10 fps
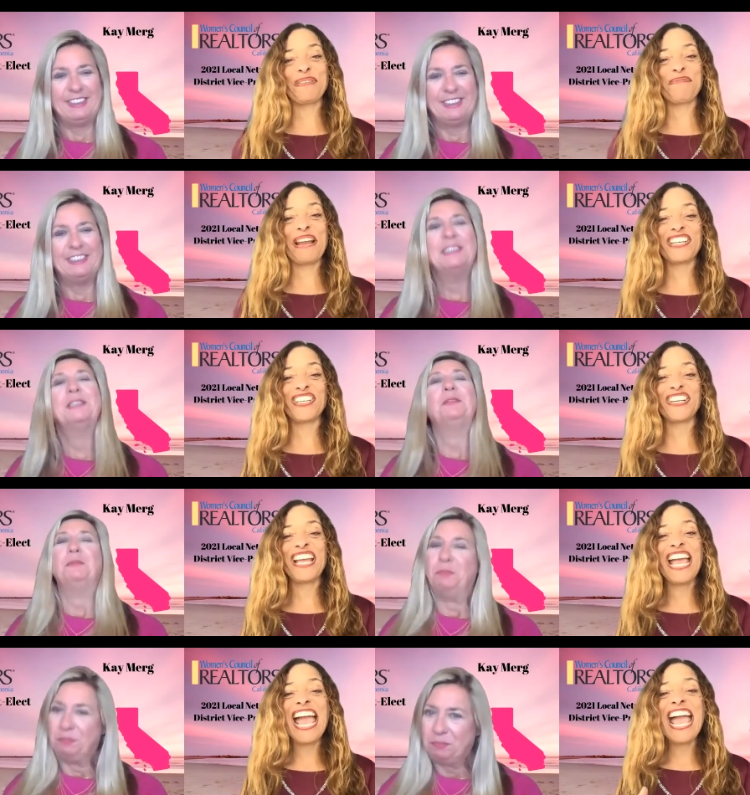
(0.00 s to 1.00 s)
Speaker 1: director.
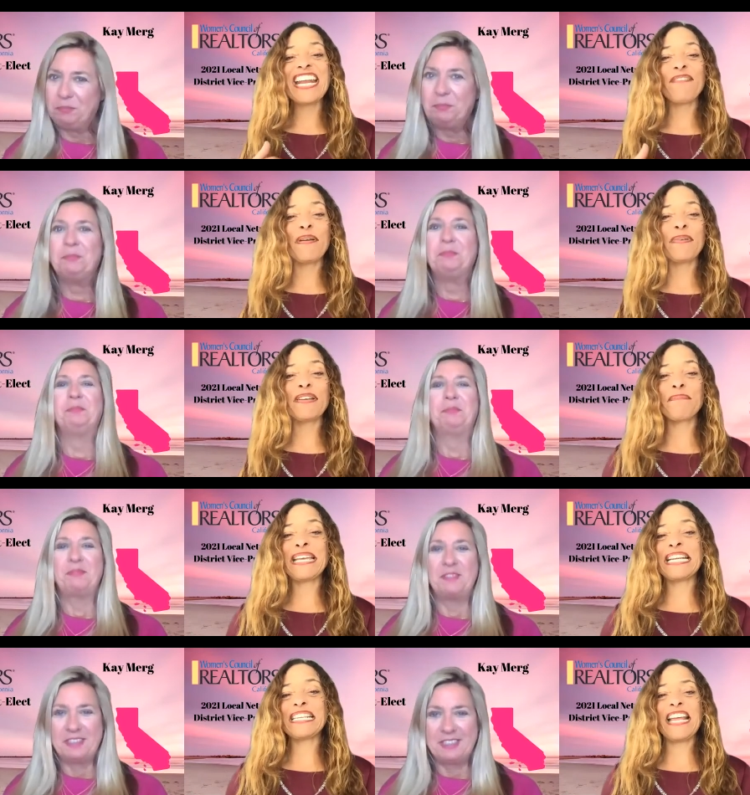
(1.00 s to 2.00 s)
And I remember
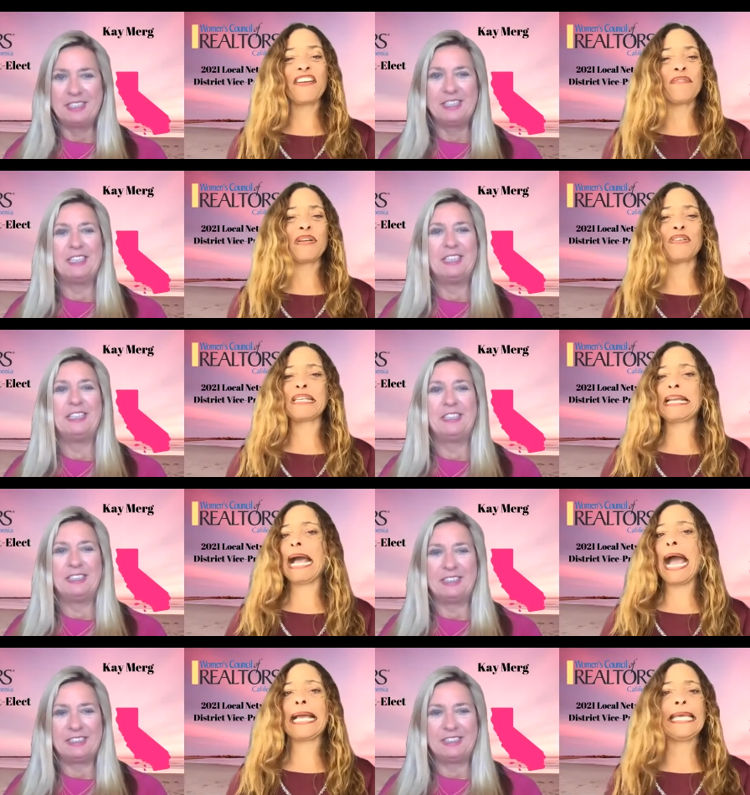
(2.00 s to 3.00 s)
being in Sacramento
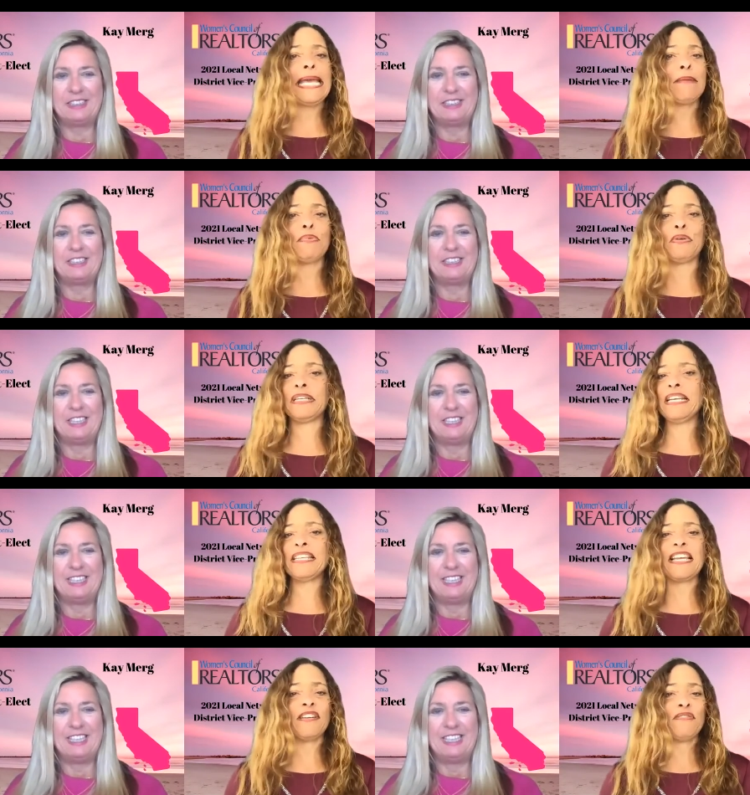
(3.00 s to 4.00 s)
saying, I can't pull a
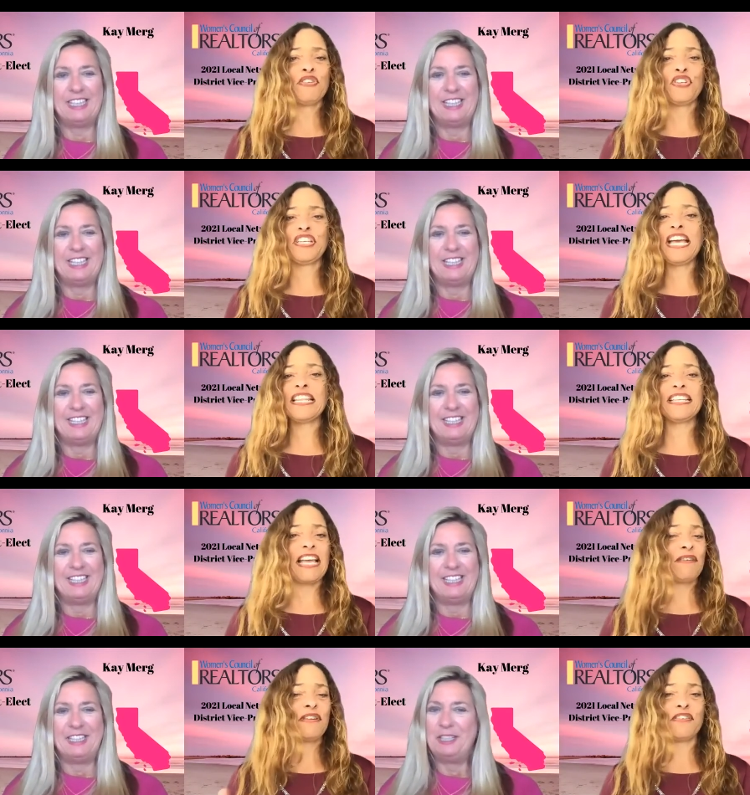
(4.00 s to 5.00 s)
list. I don't understand this.
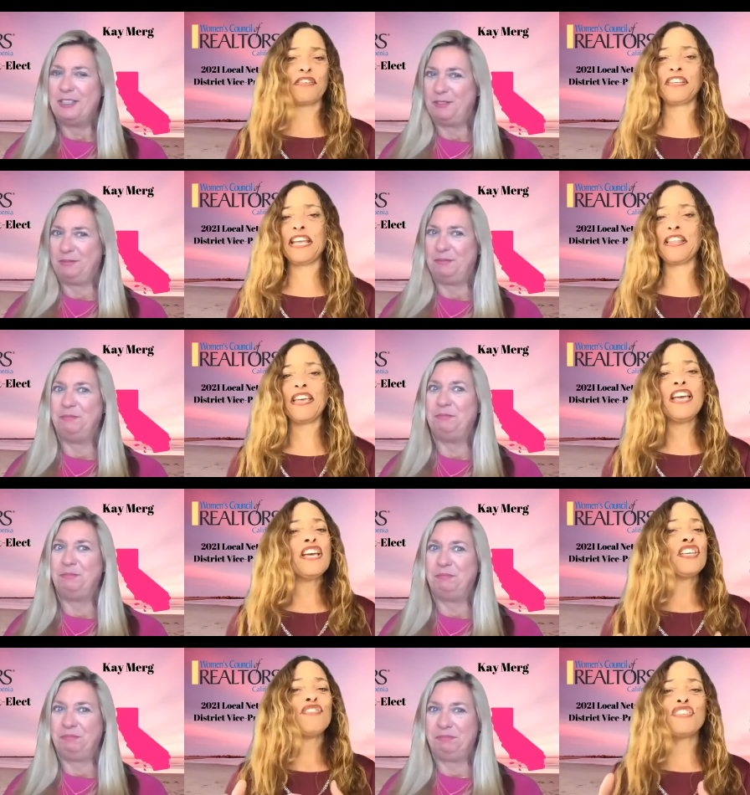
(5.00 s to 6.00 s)
I don't understand.
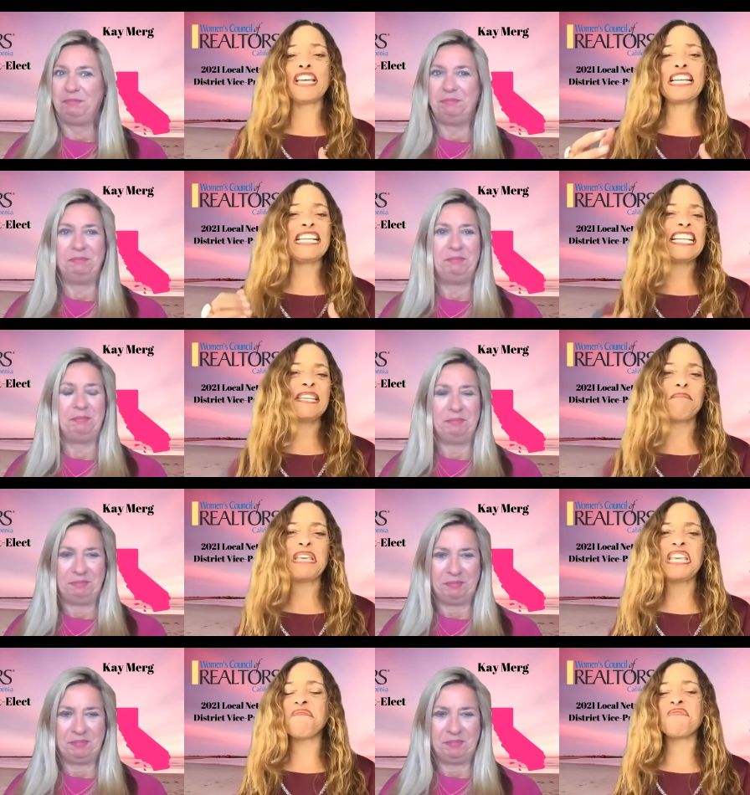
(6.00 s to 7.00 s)
You said, let's
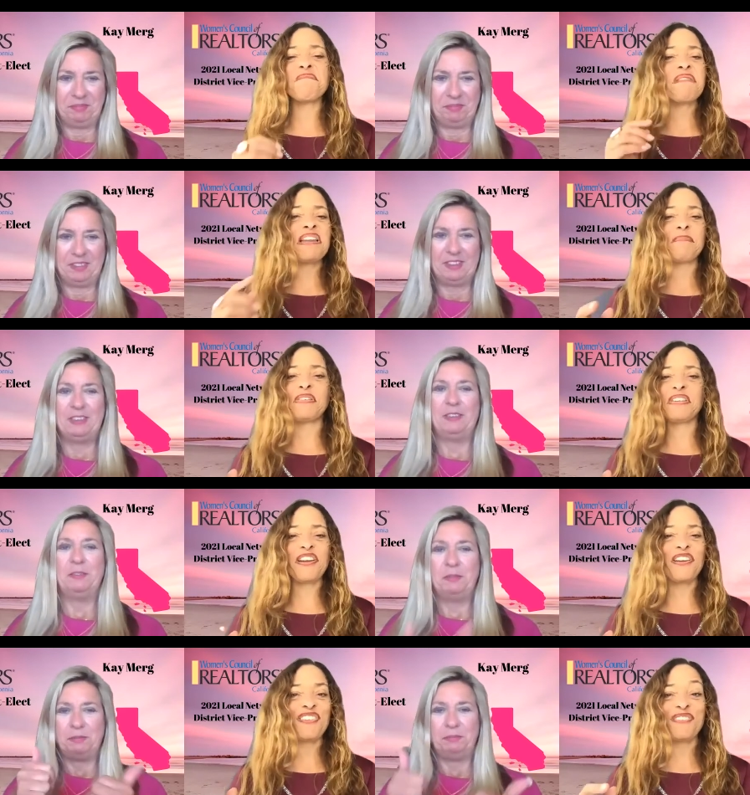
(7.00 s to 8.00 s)
meet. We met
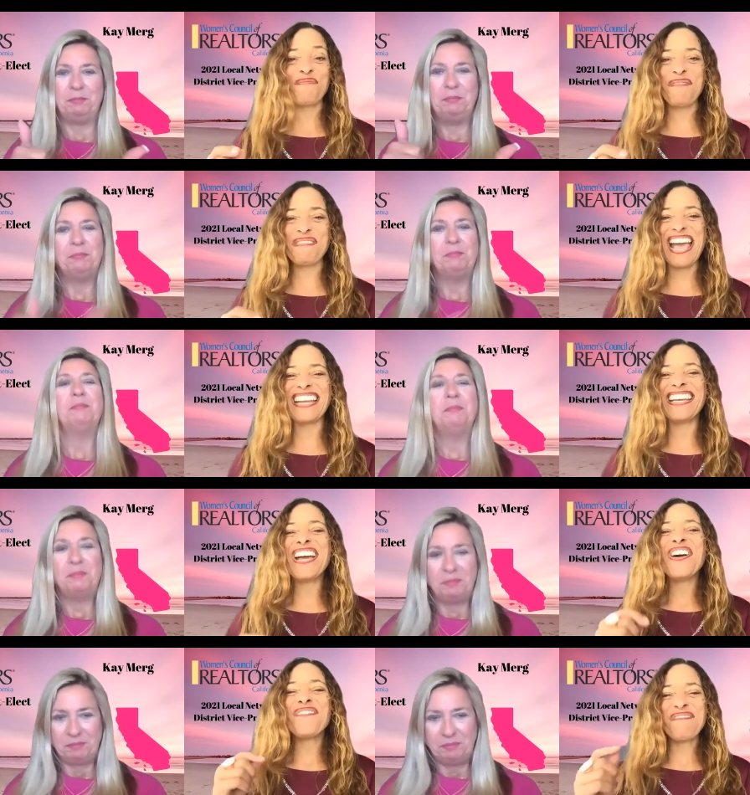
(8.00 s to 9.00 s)
upstairs. Do you remember that?
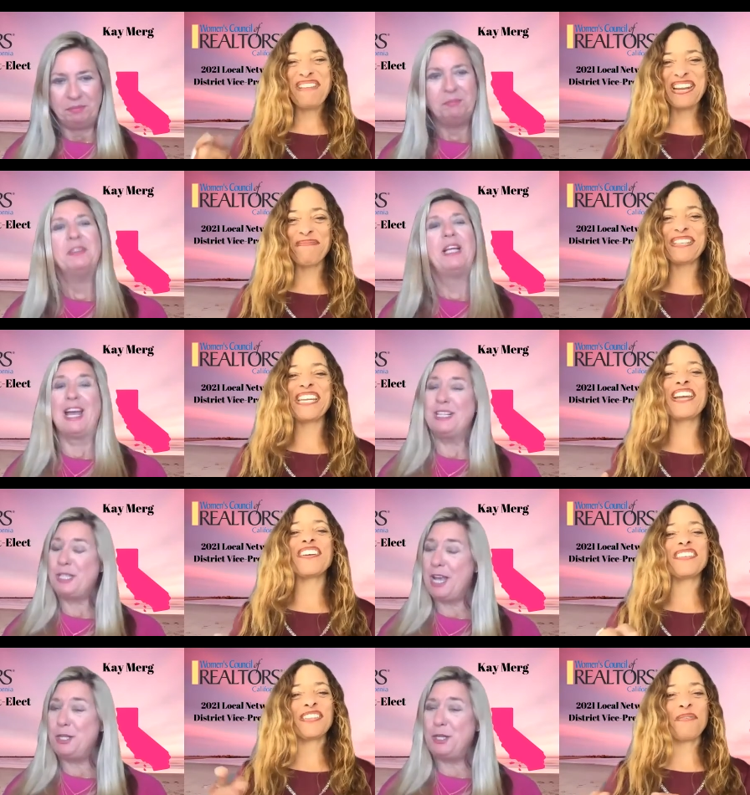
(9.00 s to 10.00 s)
We met upstairs
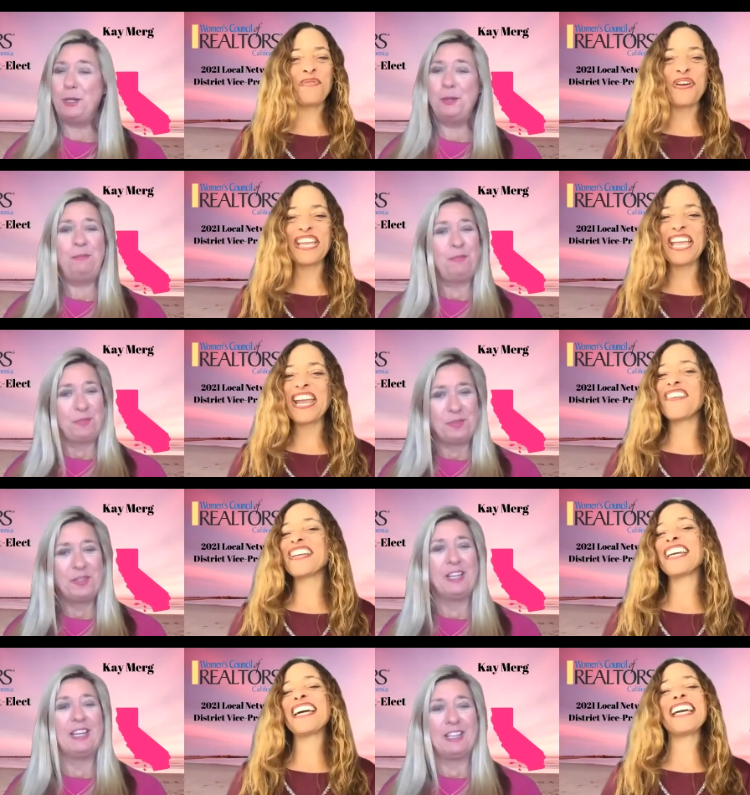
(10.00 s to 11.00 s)
yes, in the work
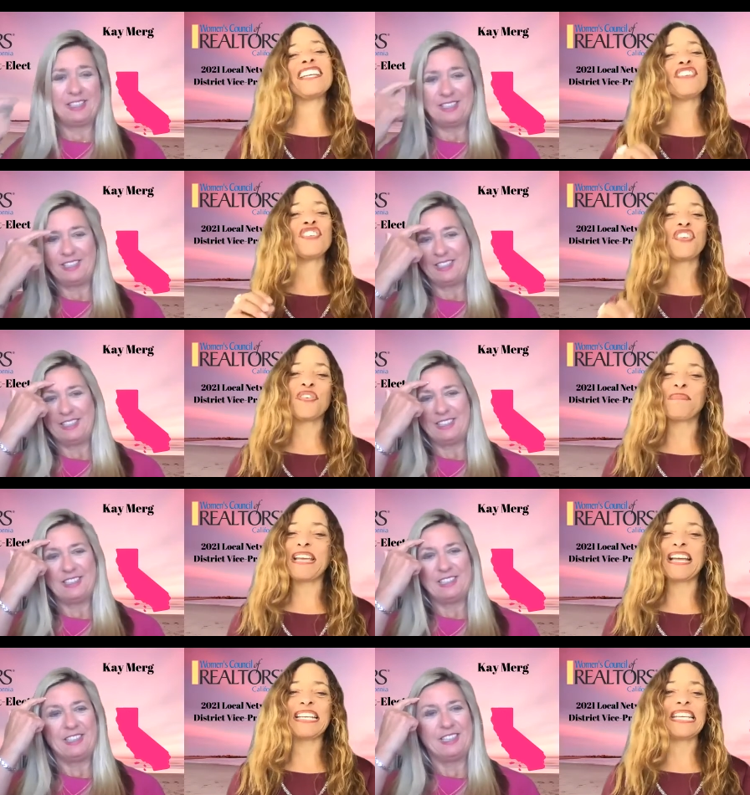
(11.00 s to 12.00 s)
area and you showed me
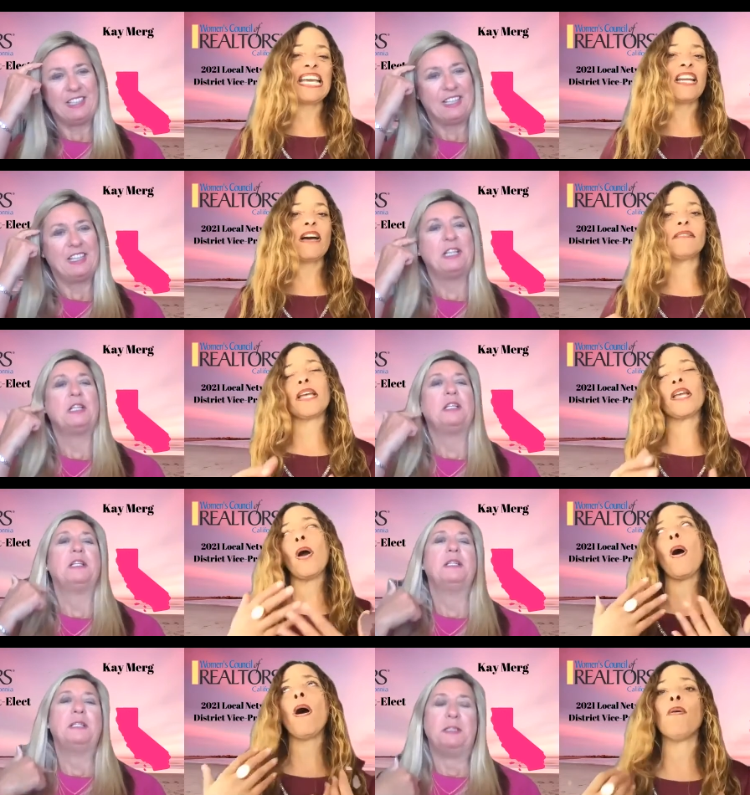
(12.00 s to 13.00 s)
how to get on. I'm like,
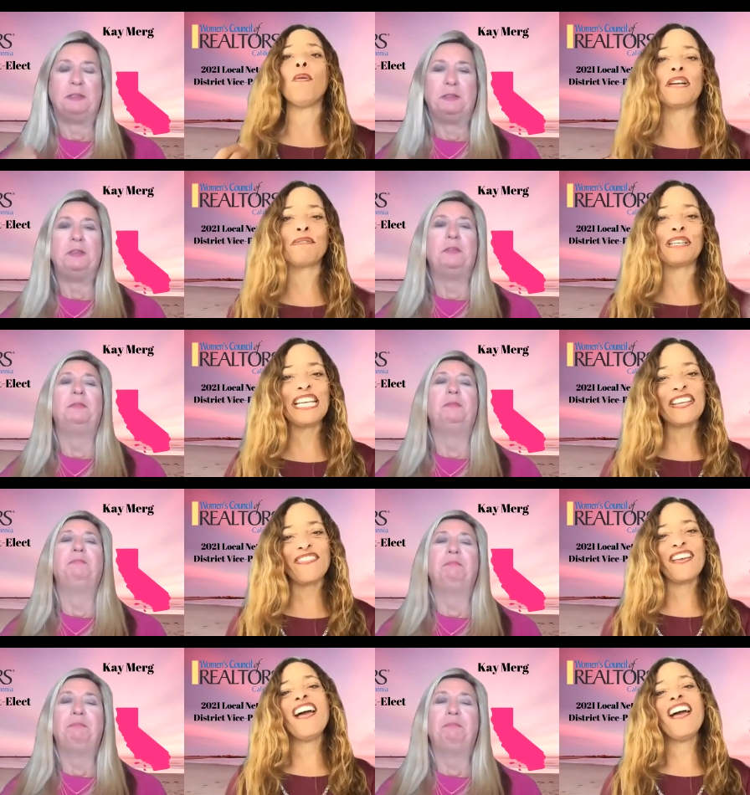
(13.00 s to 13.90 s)
oh, what a relief.